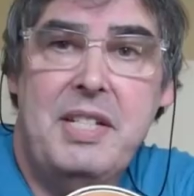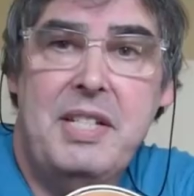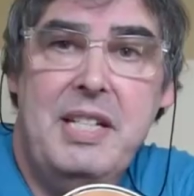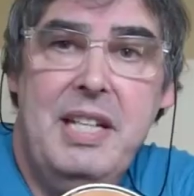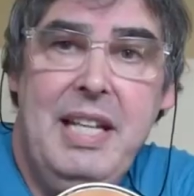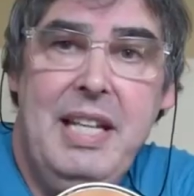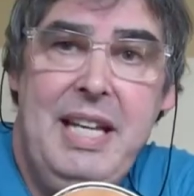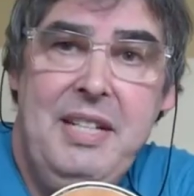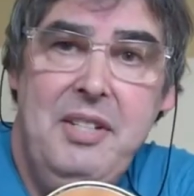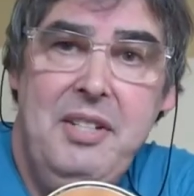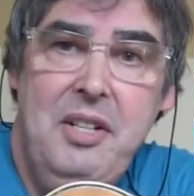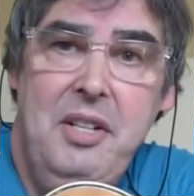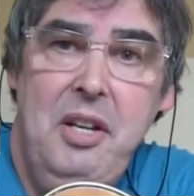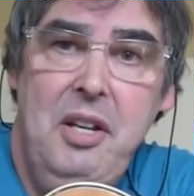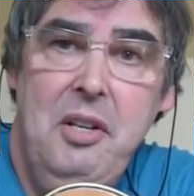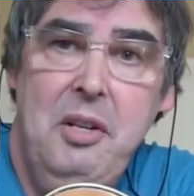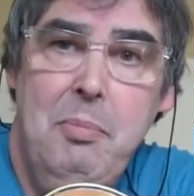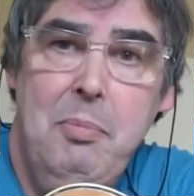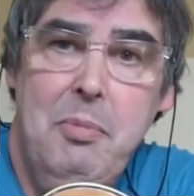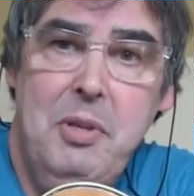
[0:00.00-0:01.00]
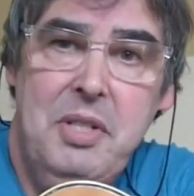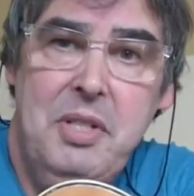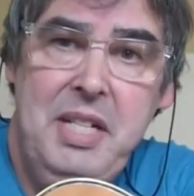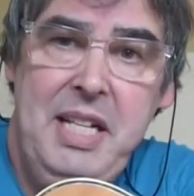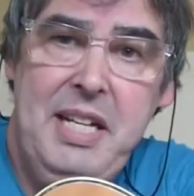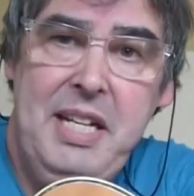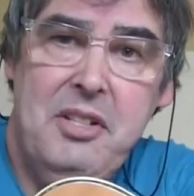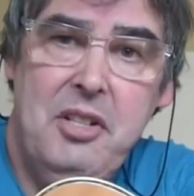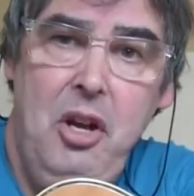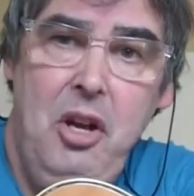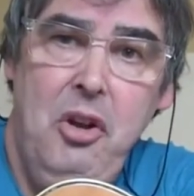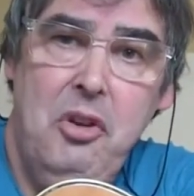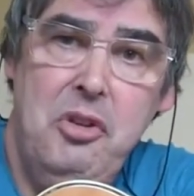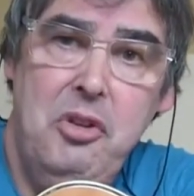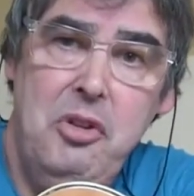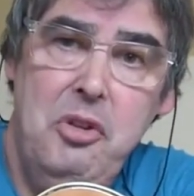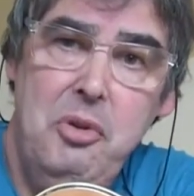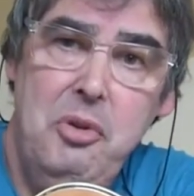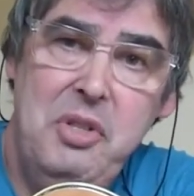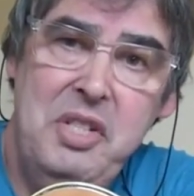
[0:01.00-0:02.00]
this is lesson number 6 on
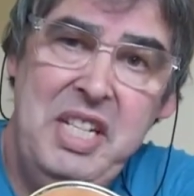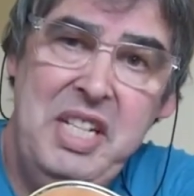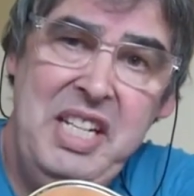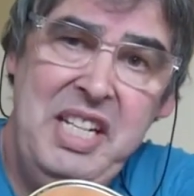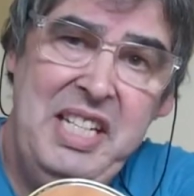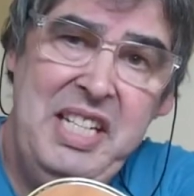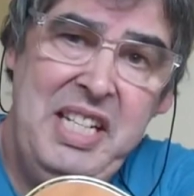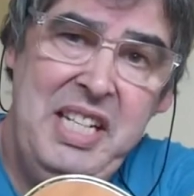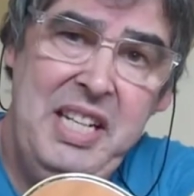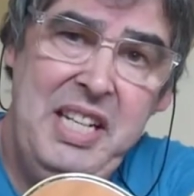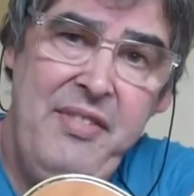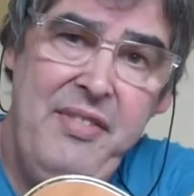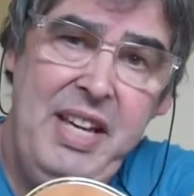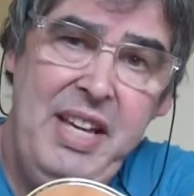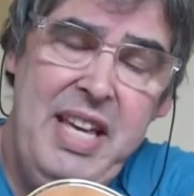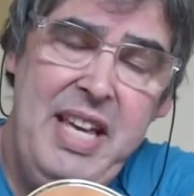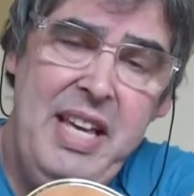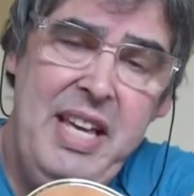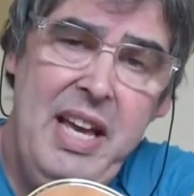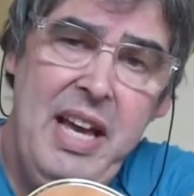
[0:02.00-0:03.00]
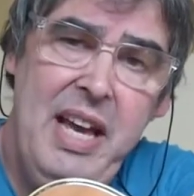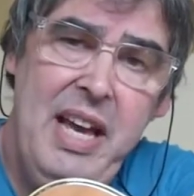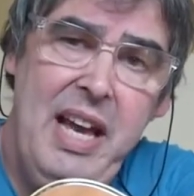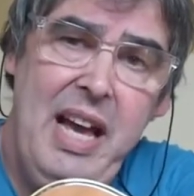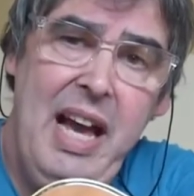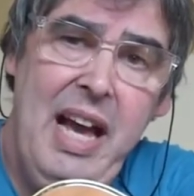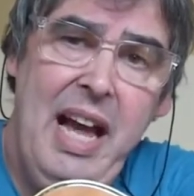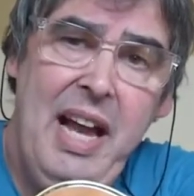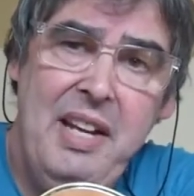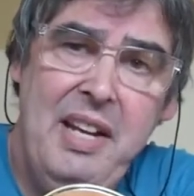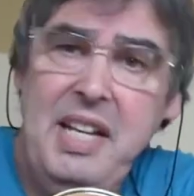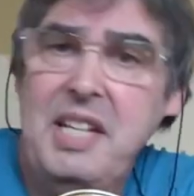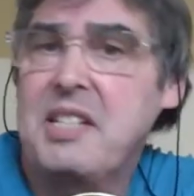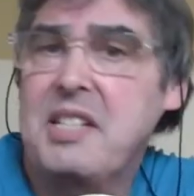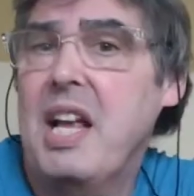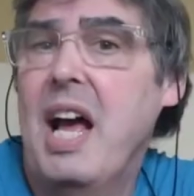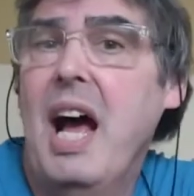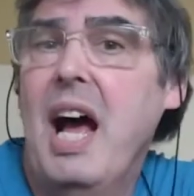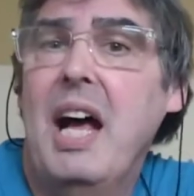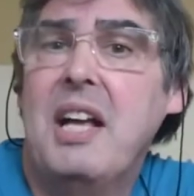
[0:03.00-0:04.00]
UCTV, and
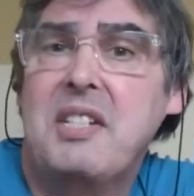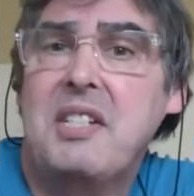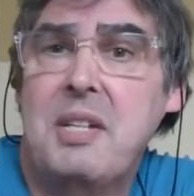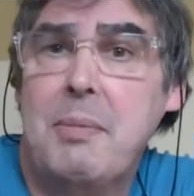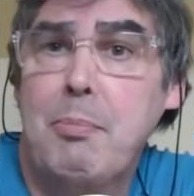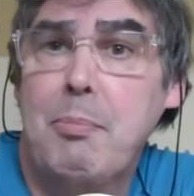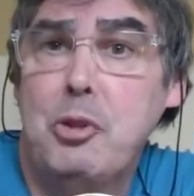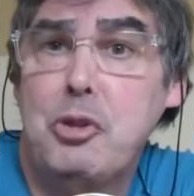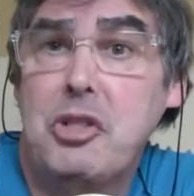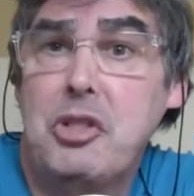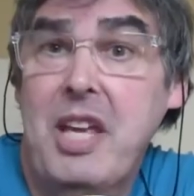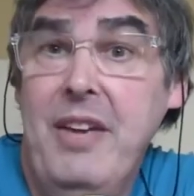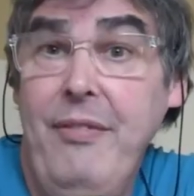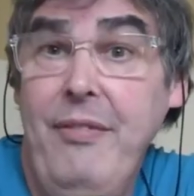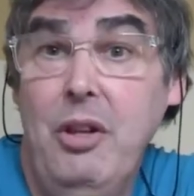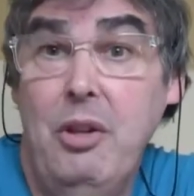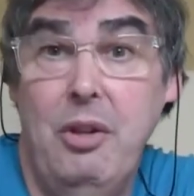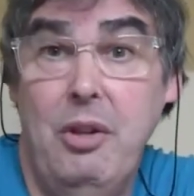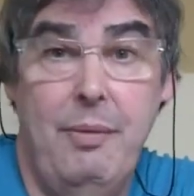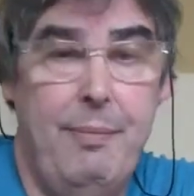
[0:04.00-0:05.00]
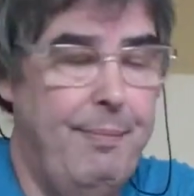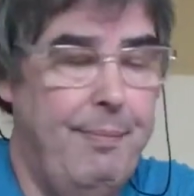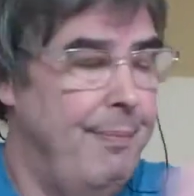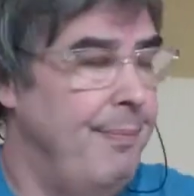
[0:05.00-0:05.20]
it's a simple skiffle.